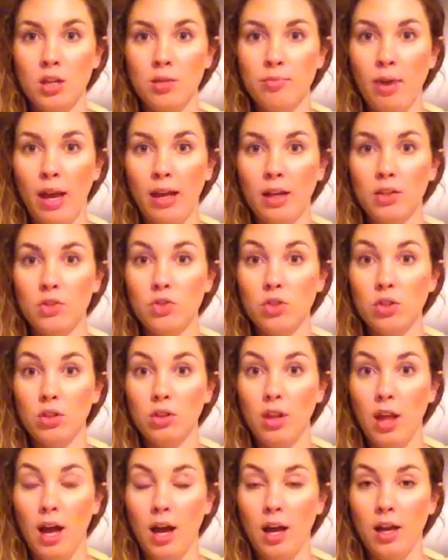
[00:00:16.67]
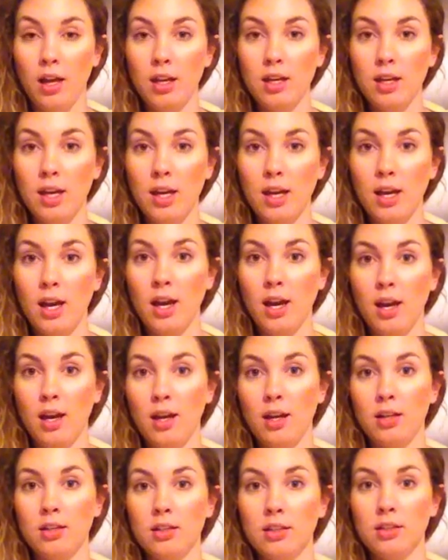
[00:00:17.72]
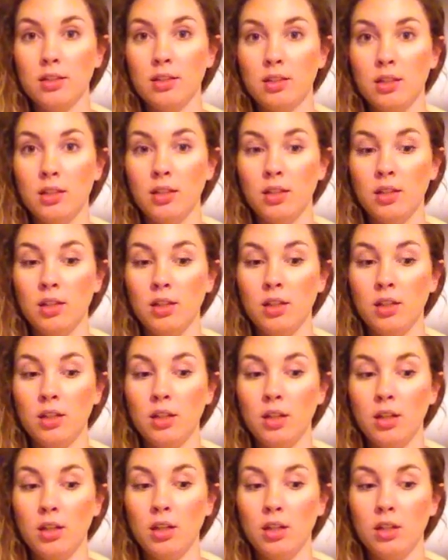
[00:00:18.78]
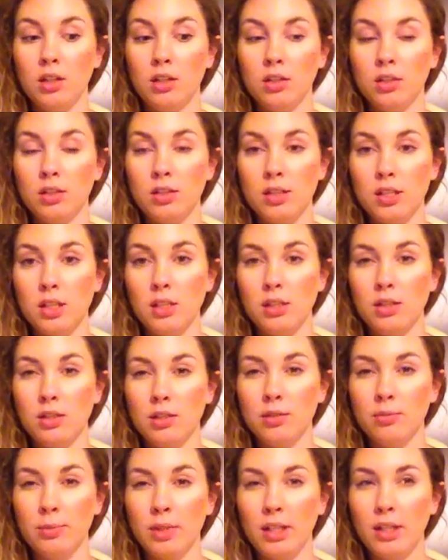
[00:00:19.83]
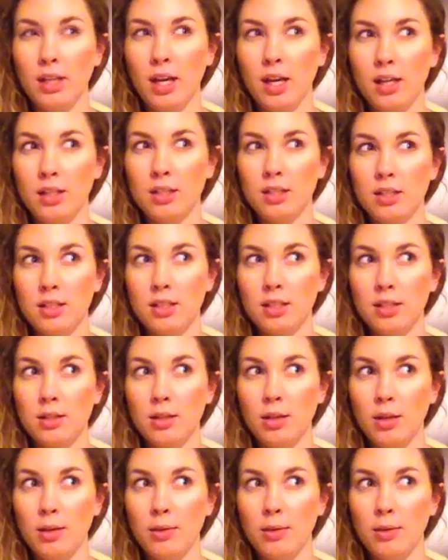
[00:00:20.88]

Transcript: back in July. I had, let's see, my last